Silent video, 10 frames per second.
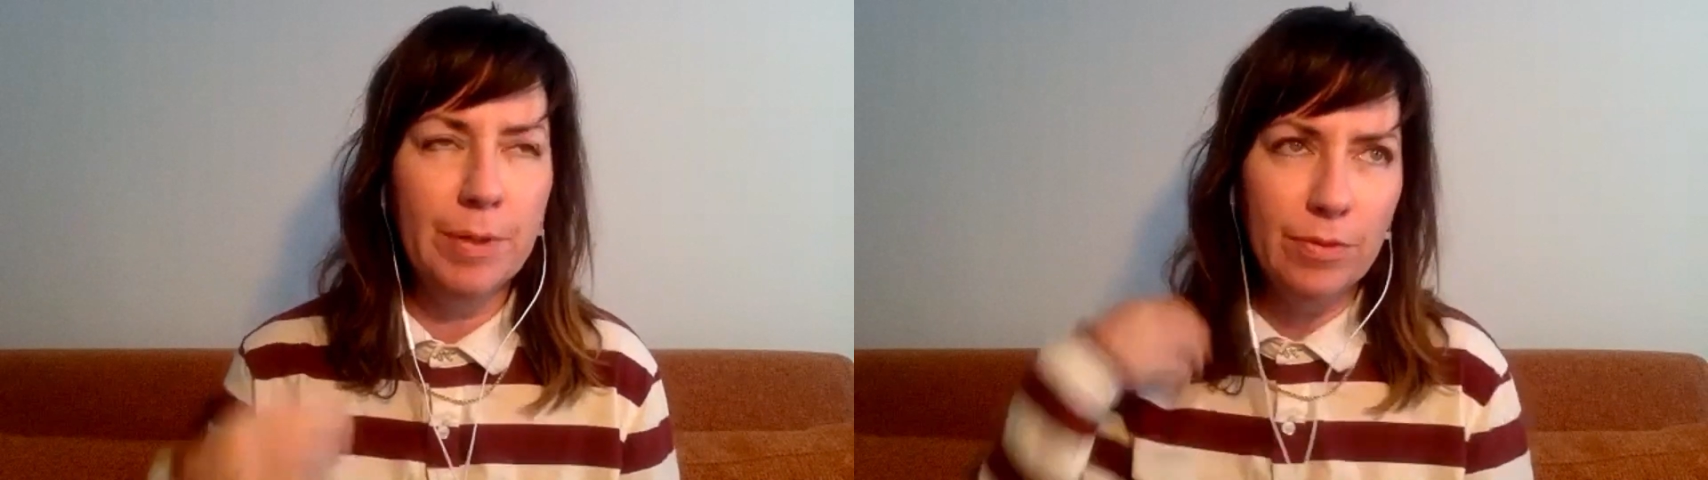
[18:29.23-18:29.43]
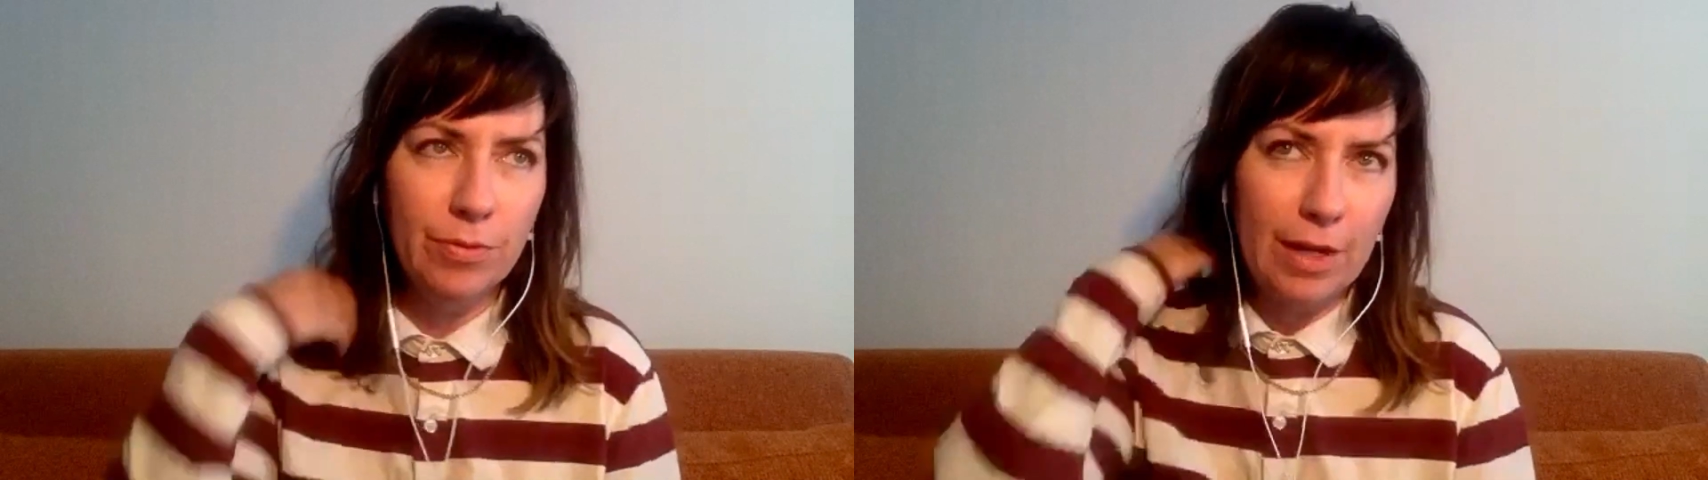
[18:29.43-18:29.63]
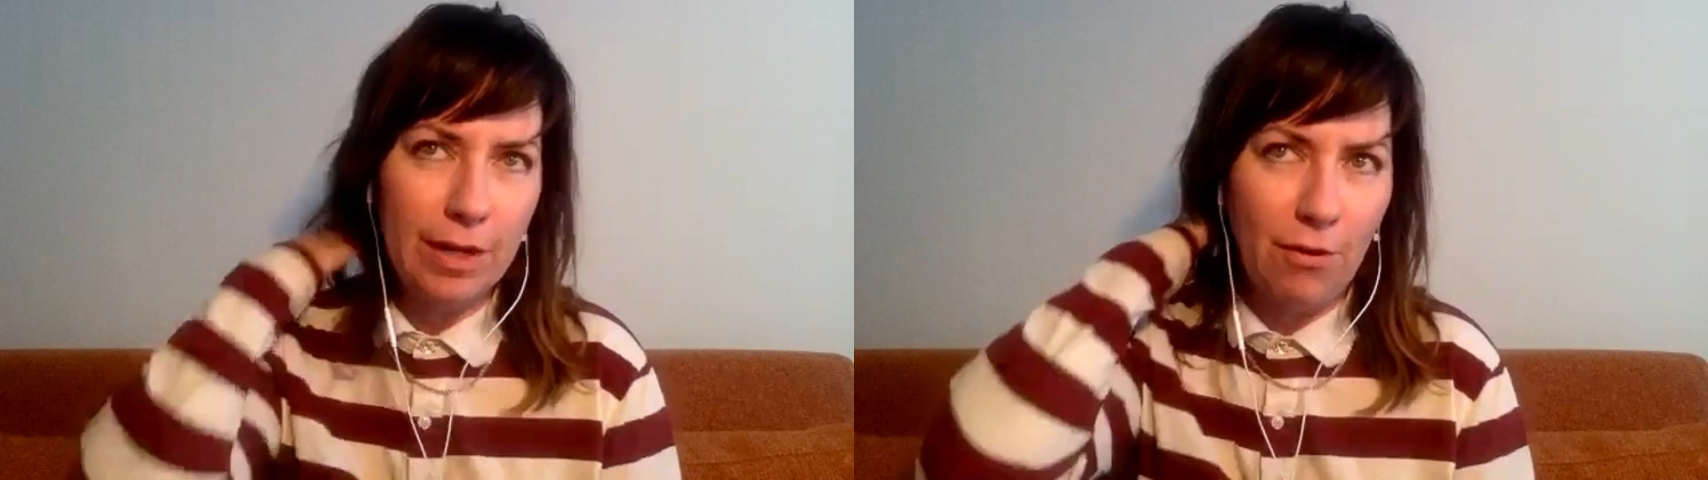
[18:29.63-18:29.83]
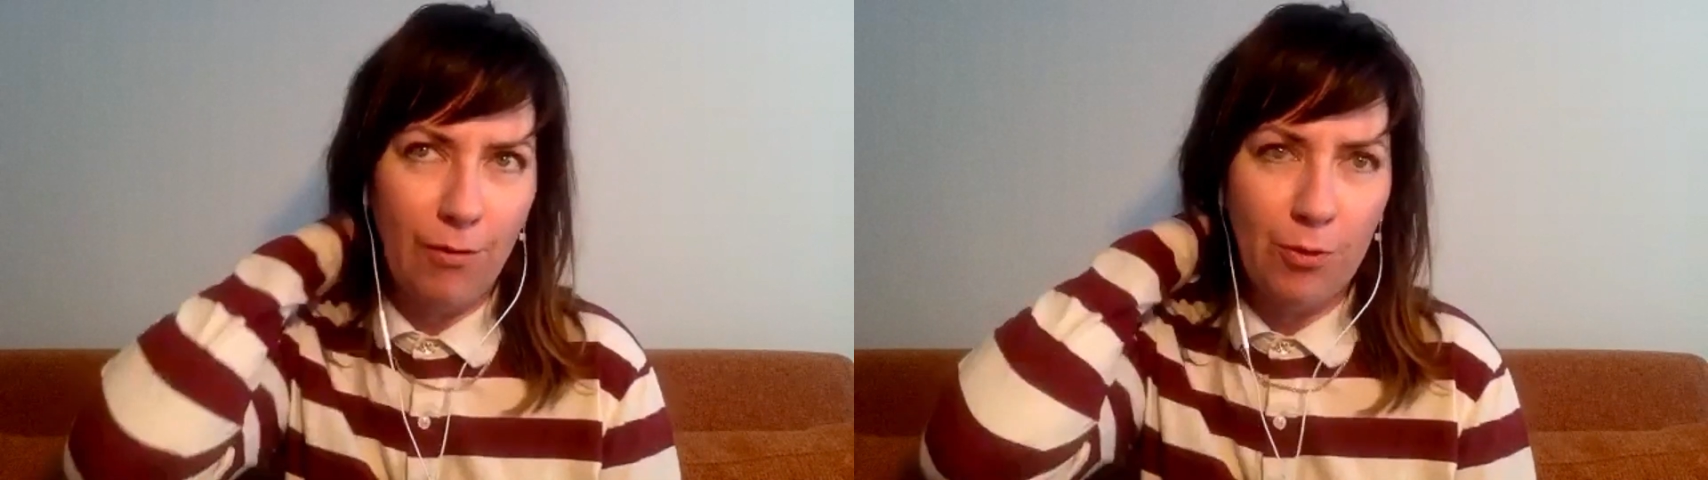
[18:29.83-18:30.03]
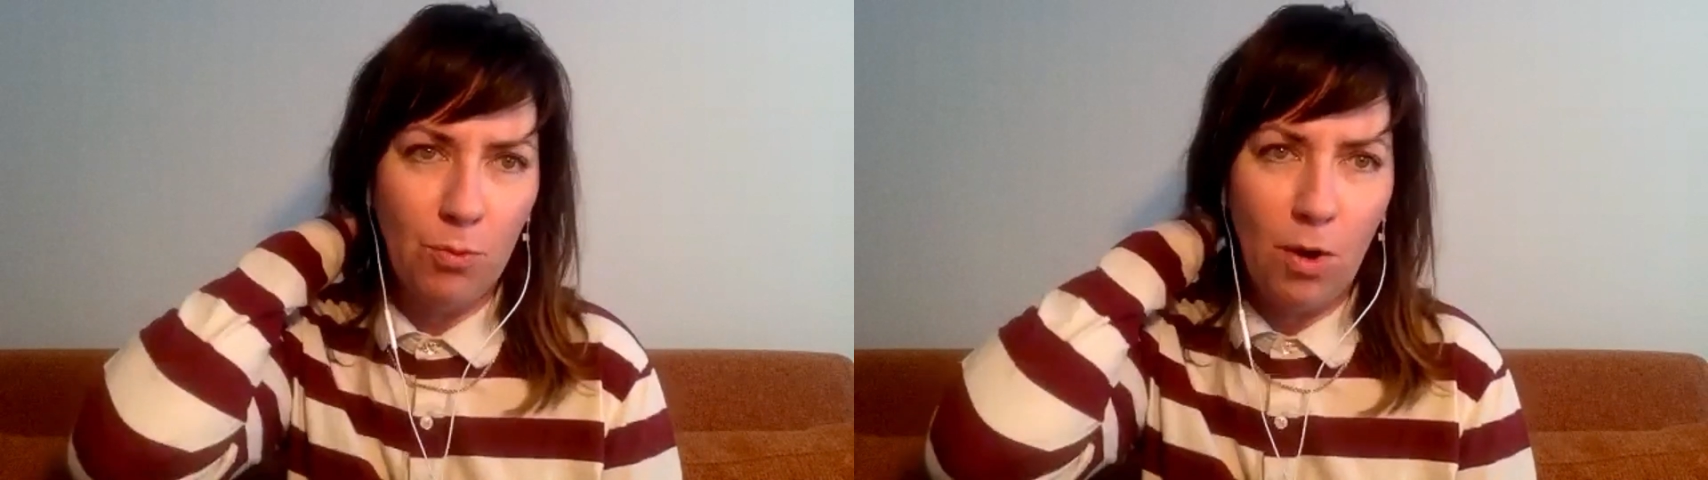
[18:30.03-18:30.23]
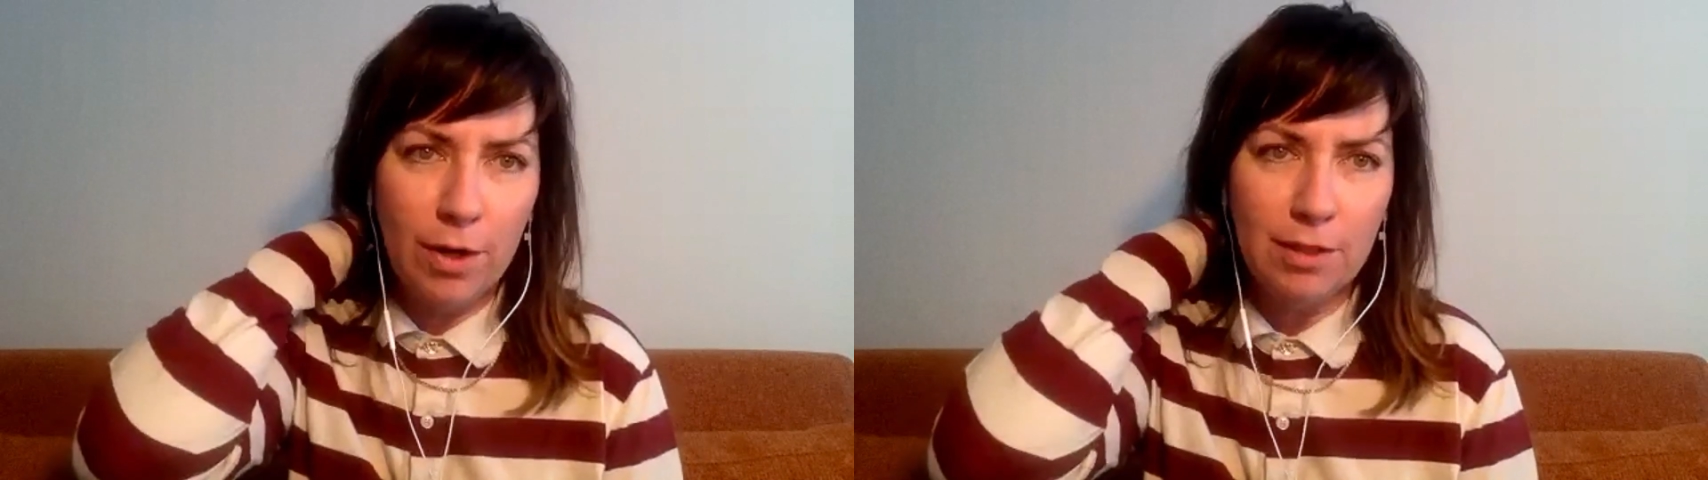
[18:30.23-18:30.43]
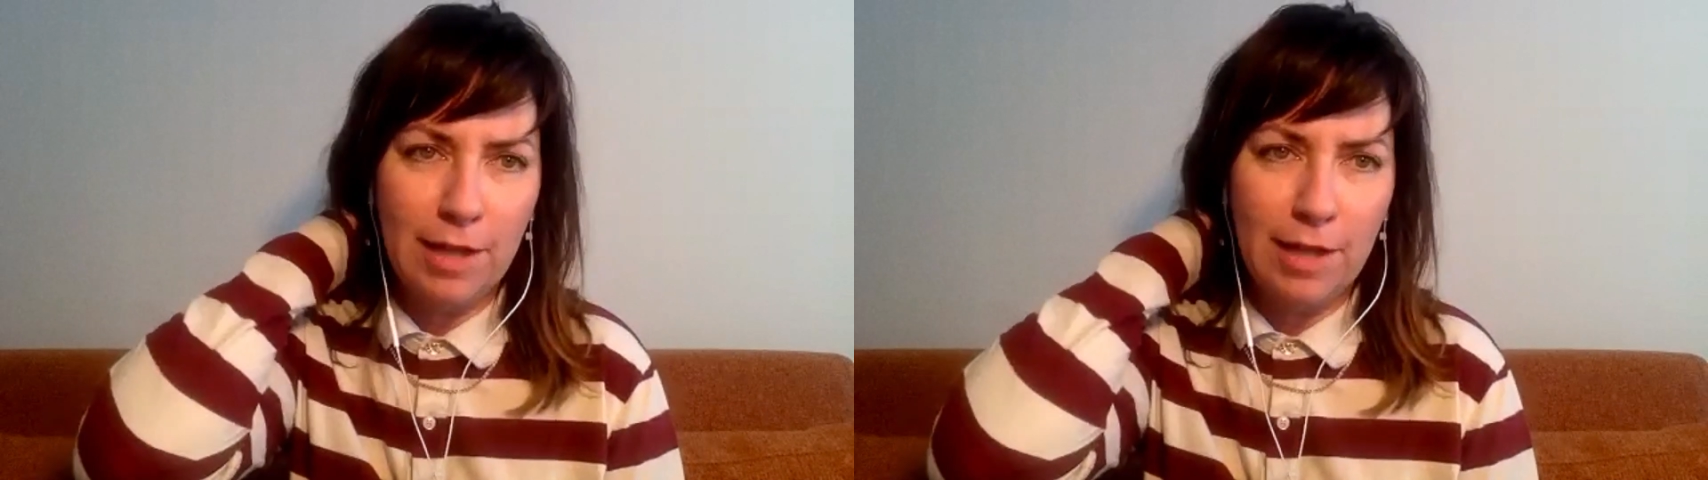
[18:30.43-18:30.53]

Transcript: but then also want to